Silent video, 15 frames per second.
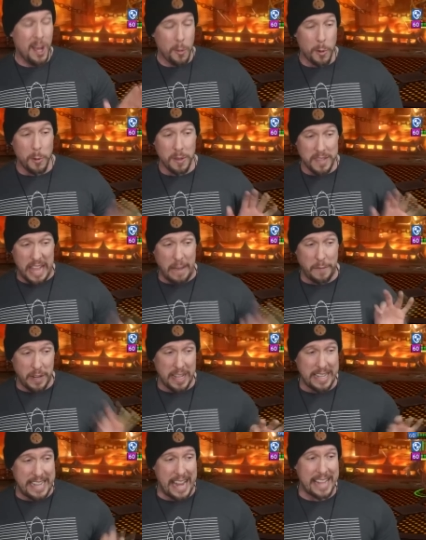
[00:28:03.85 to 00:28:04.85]
We will
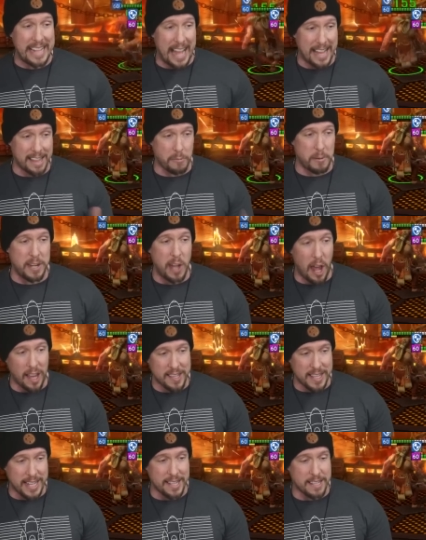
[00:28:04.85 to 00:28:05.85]
definitely take that. 3
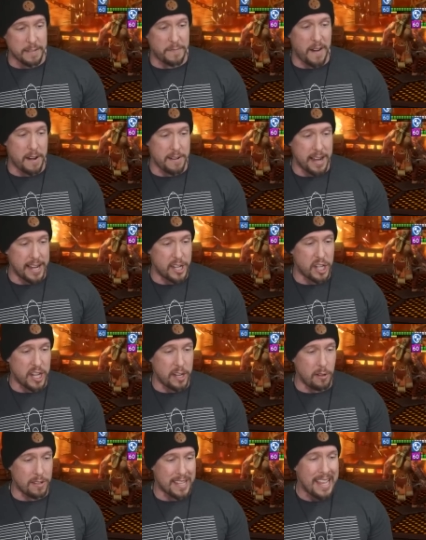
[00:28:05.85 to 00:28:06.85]
knocks against the Fire Knight
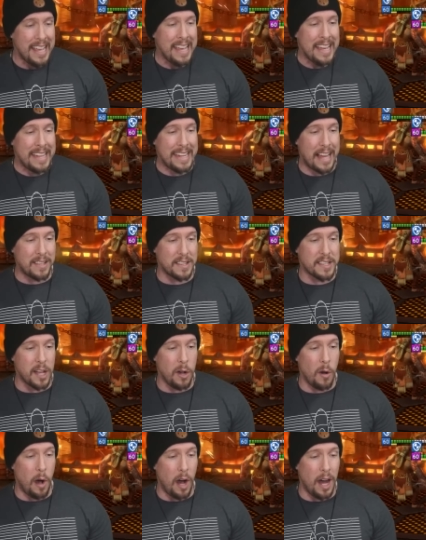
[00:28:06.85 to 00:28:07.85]
shield. Now let's
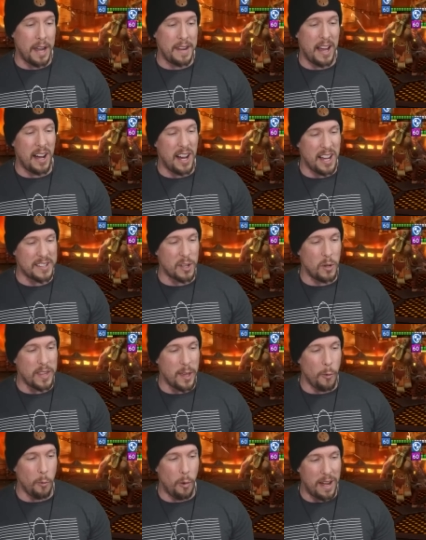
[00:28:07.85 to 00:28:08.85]
go on, it's
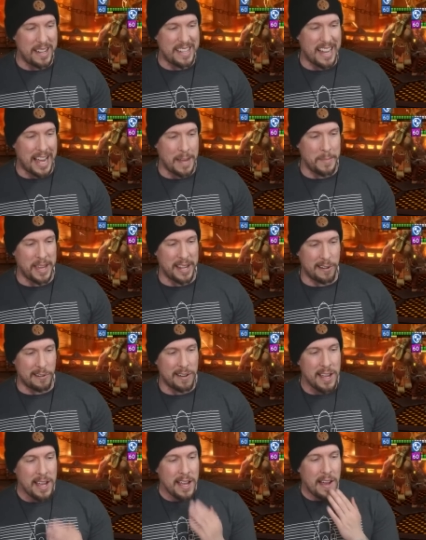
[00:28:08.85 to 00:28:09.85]
only a 1-time
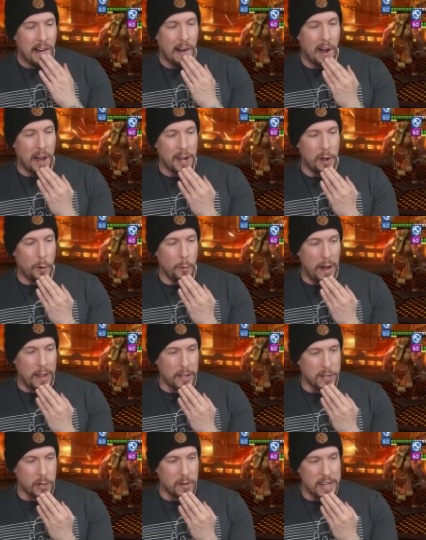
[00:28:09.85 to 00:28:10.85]
hitter on
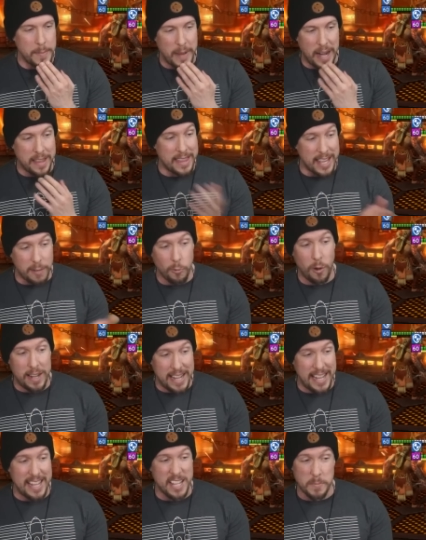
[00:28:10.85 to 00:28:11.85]
Reliquary, but I think 1
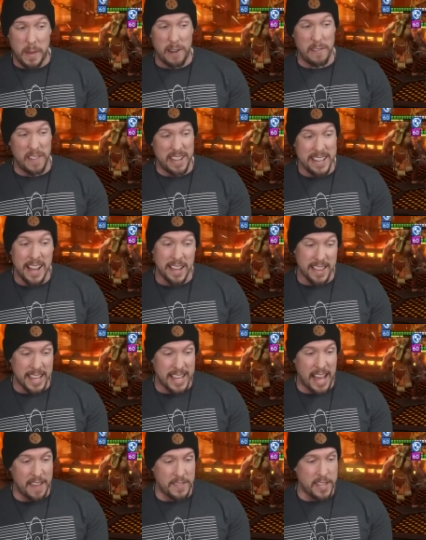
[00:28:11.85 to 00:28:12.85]
hit is better than
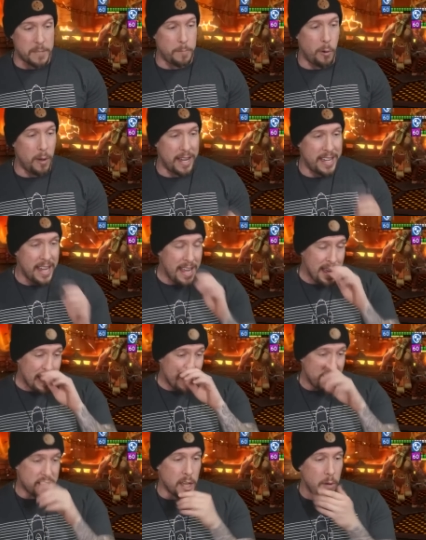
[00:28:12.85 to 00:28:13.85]
nothing at this point.
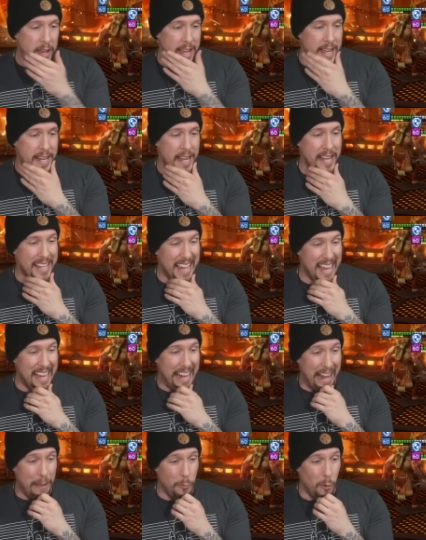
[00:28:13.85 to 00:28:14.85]
Let's go in
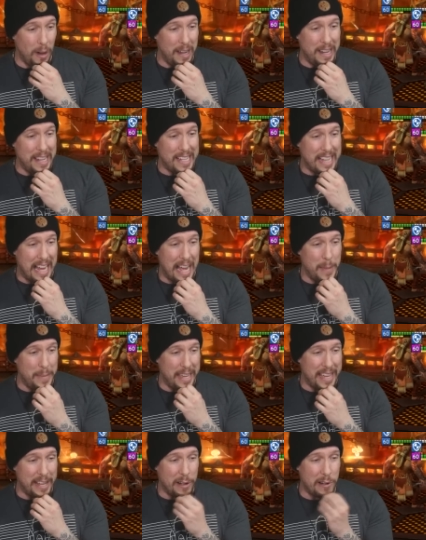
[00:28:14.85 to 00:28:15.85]
again, a 1-time
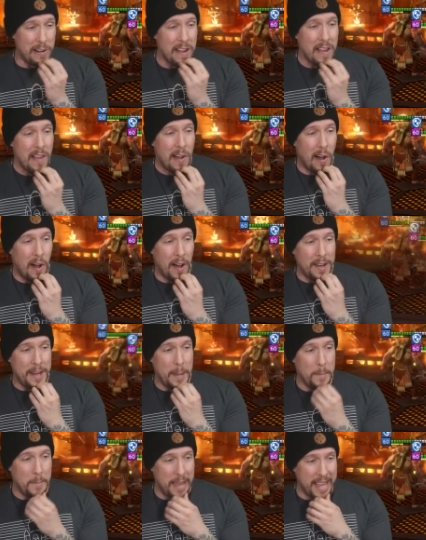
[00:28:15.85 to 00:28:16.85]
hitter on
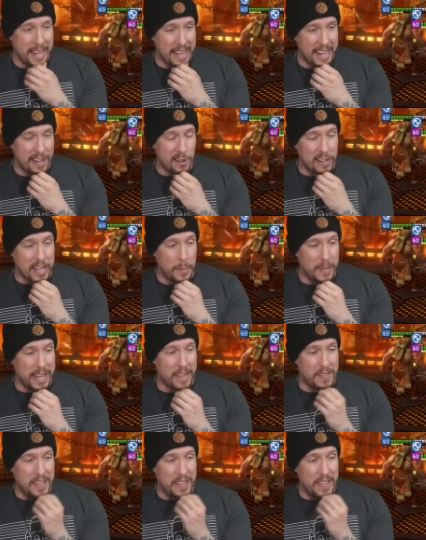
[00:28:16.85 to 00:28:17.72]
Maneater. Can we get